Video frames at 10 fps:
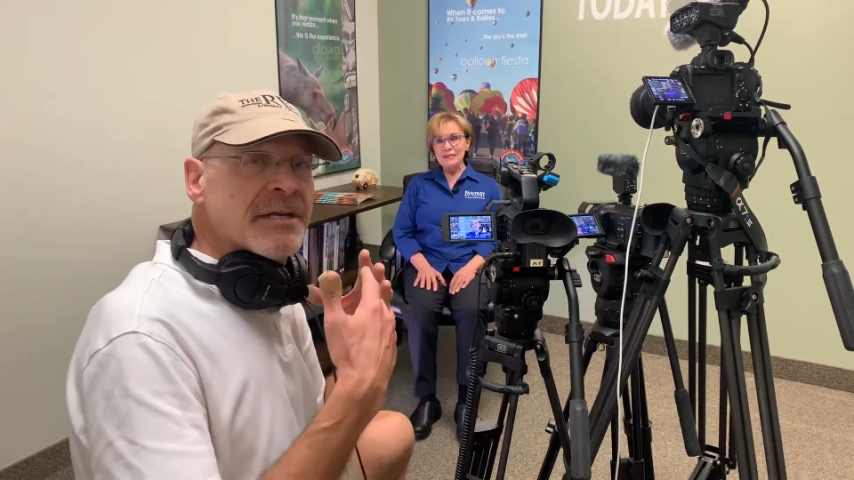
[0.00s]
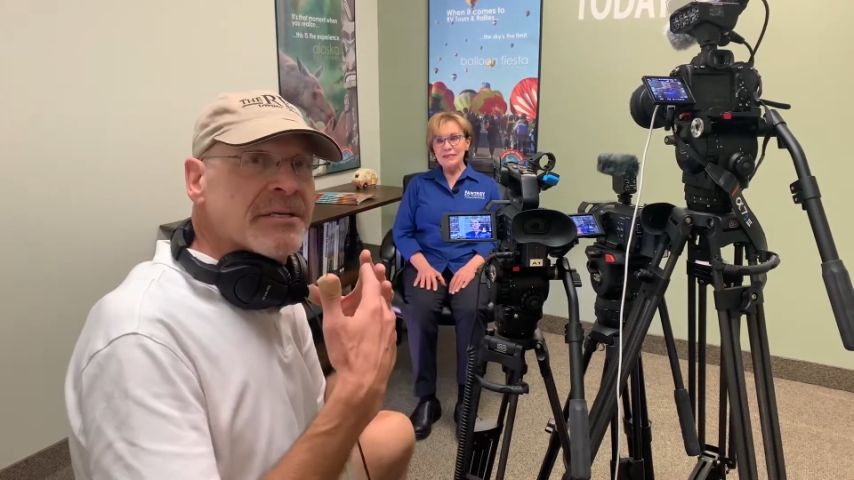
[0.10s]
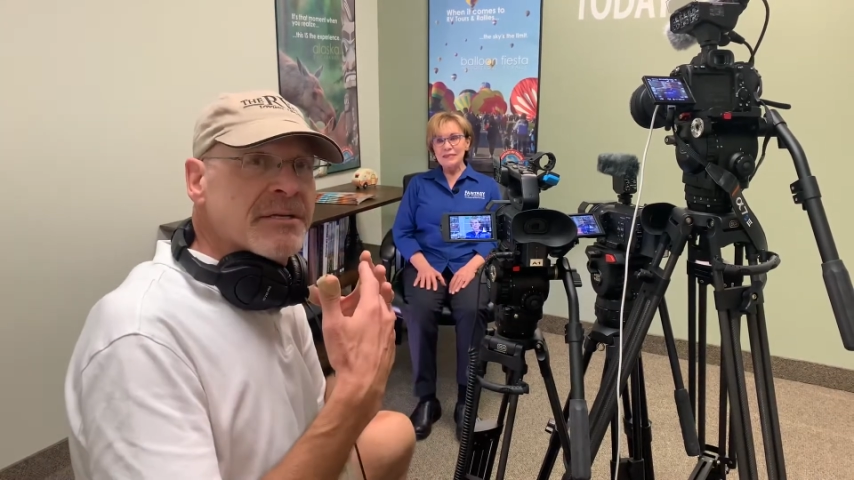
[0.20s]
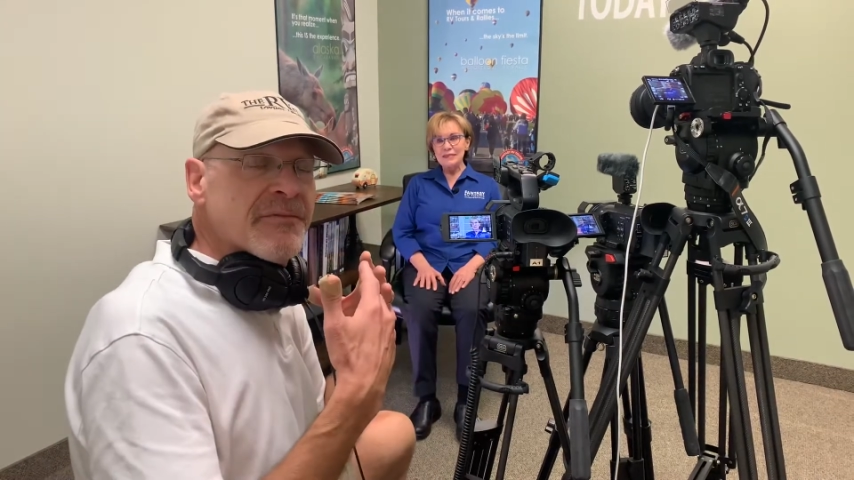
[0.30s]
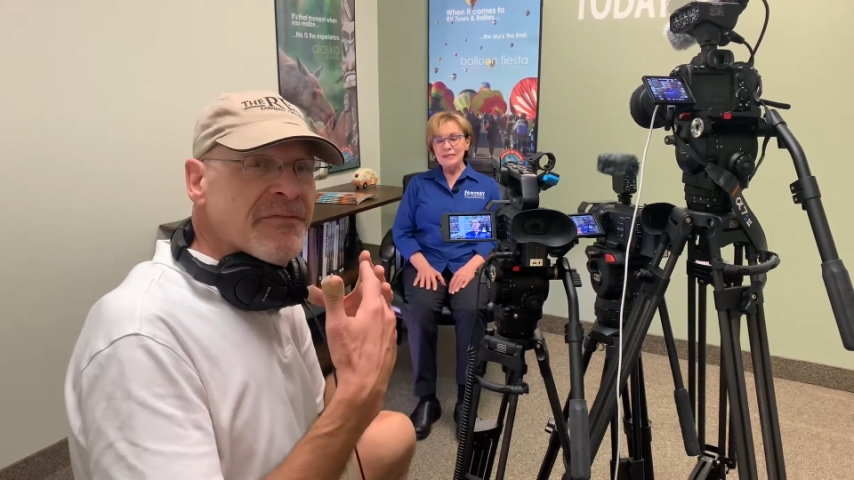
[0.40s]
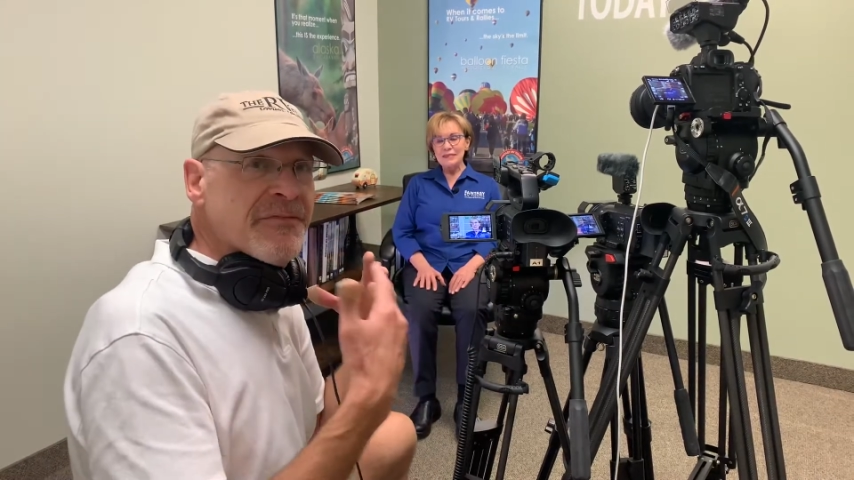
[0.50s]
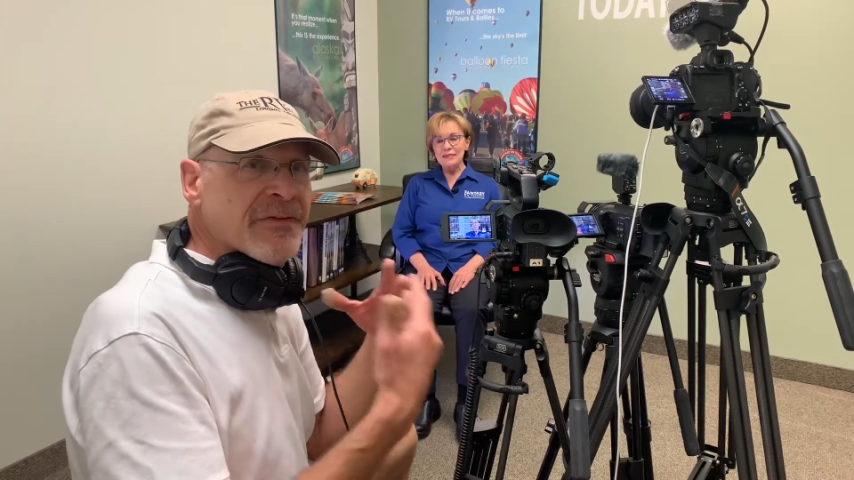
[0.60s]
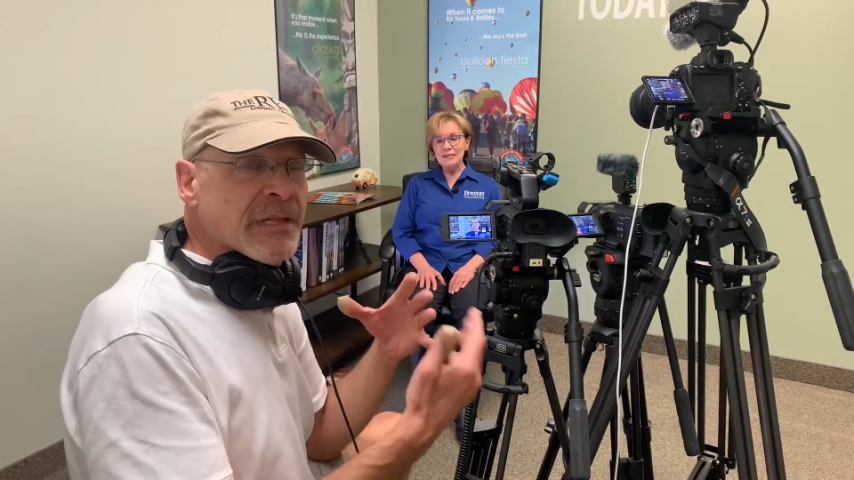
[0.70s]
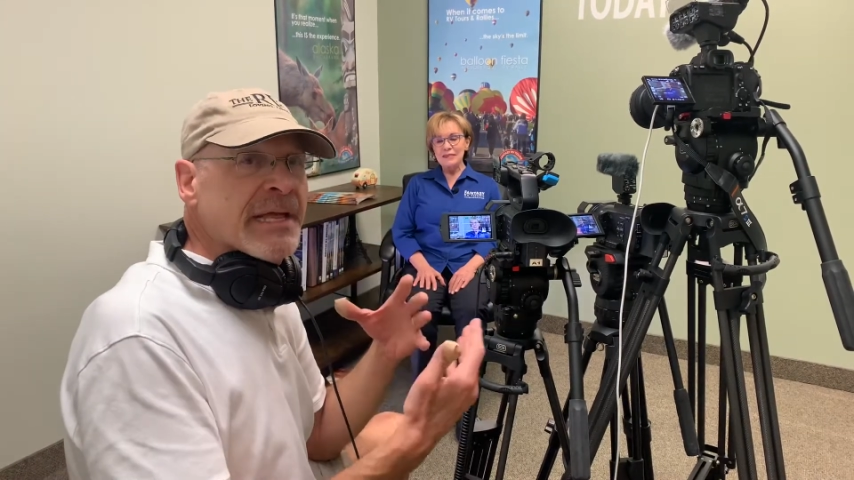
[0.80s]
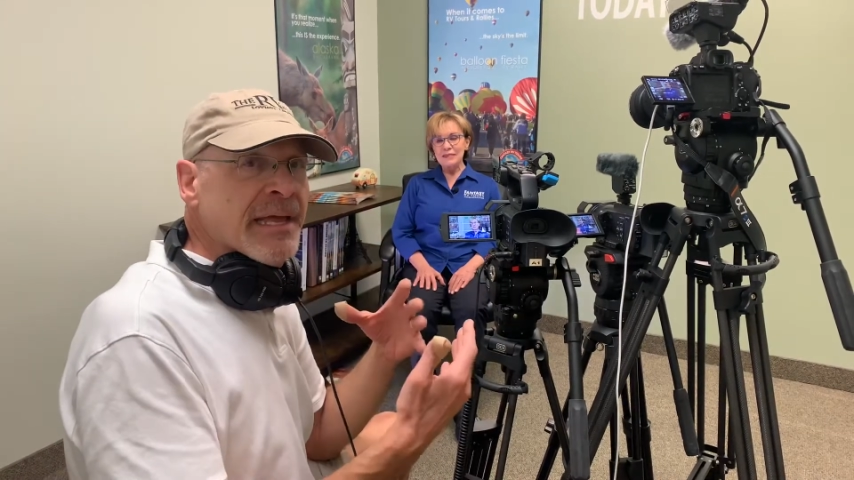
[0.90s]
of
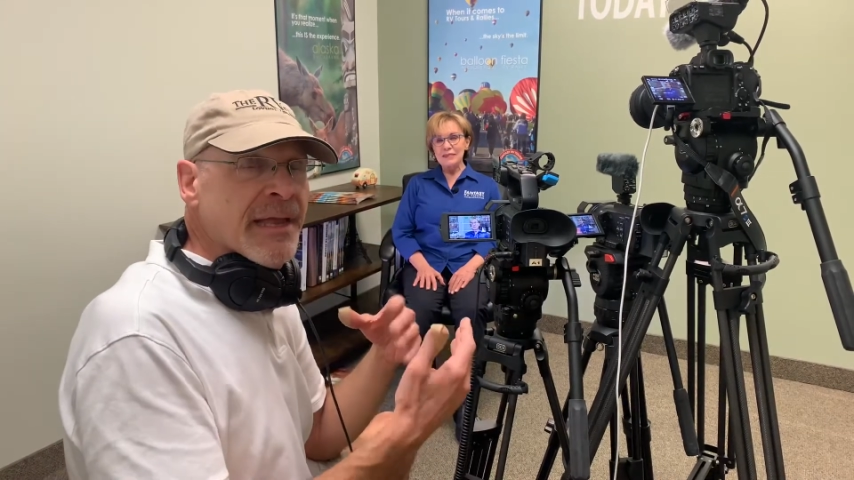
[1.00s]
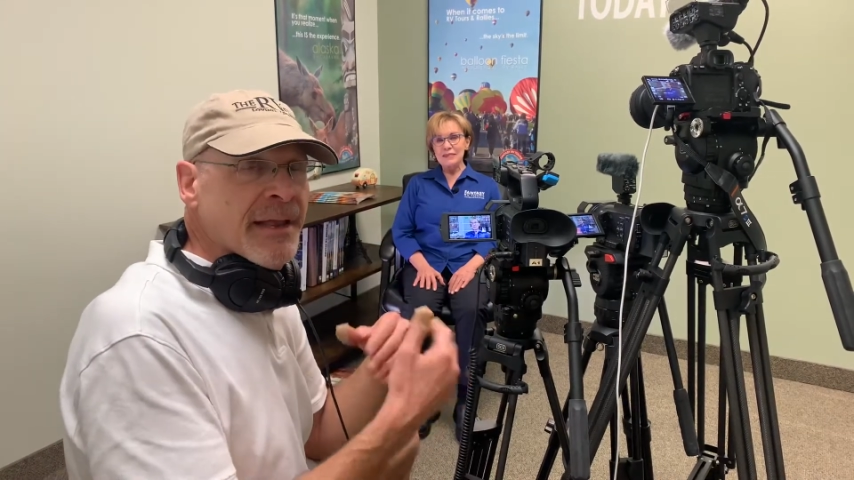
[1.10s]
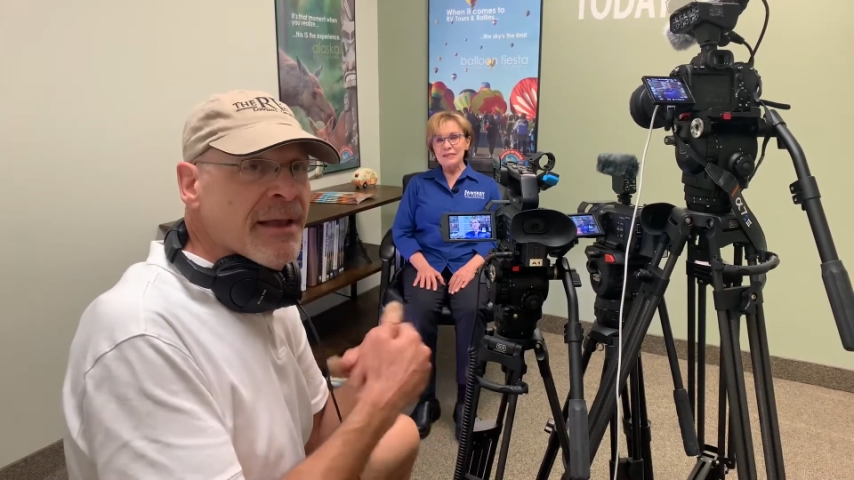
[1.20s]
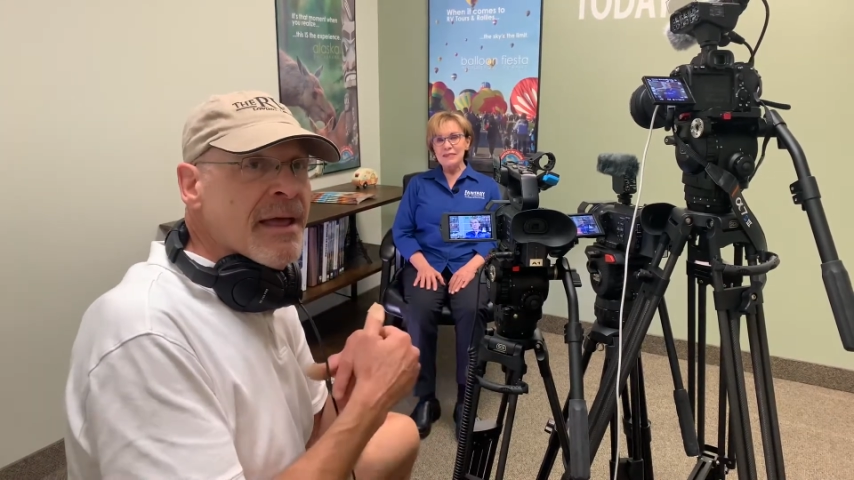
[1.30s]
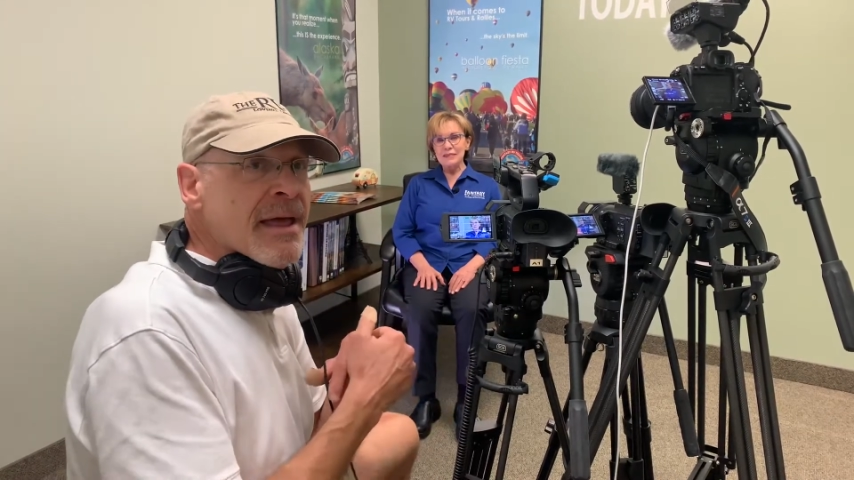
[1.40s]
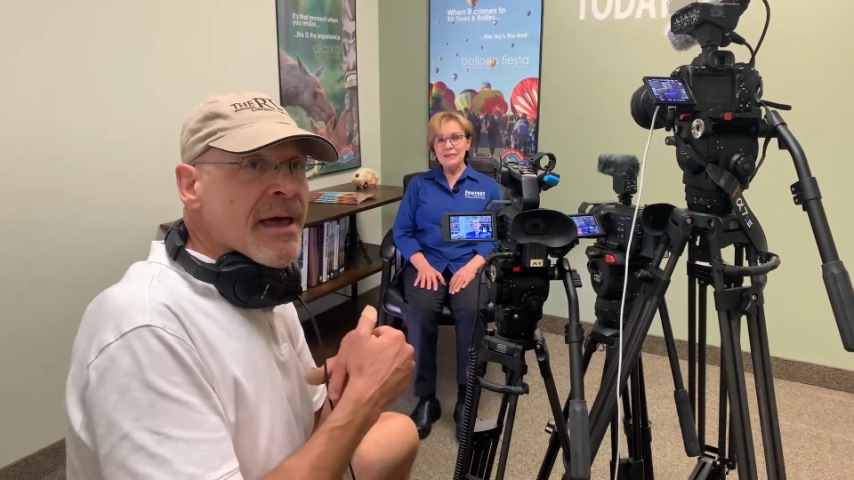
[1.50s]
filling in